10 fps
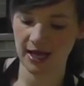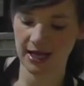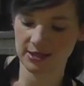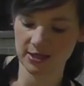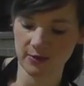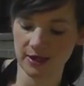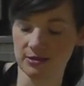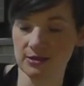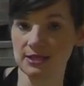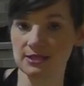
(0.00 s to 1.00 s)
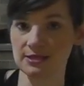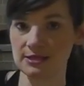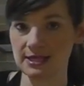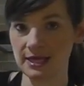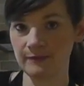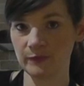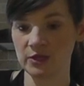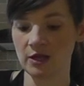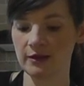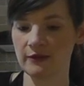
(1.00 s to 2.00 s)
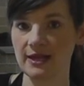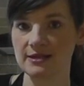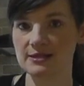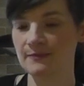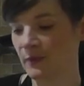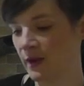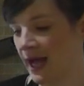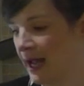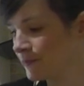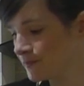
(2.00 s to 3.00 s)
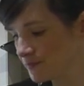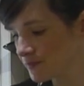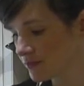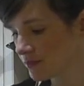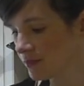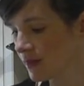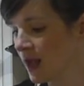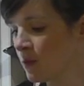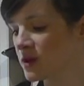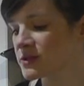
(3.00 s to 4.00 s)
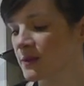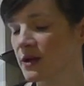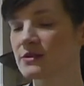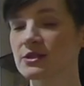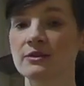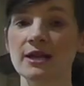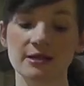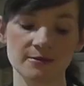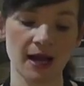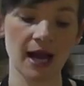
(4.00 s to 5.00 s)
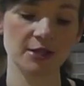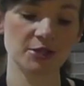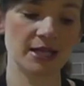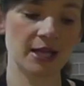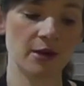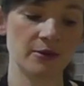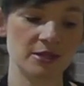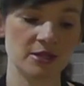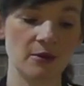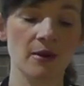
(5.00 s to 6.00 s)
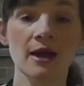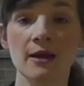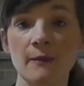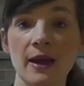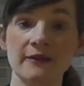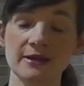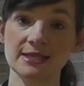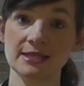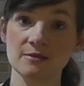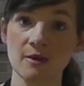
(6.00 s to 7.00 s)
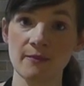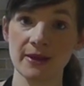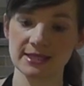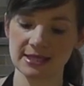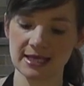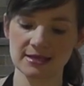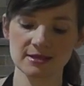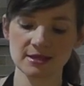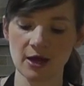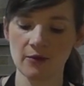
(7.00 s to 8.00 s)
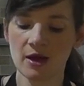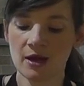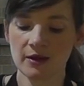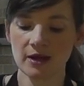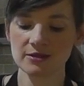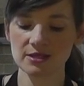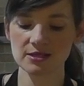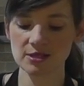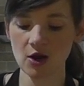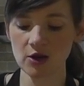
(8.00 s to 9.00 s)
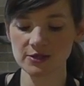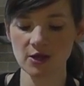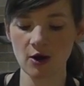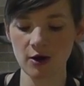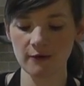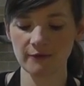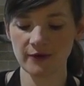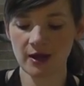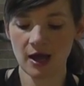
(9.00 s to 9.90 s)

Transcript: a doughy consistency like this, okay? And what I'm going to do now is I'm actually going to make this into my biscuits. So I'm going to start off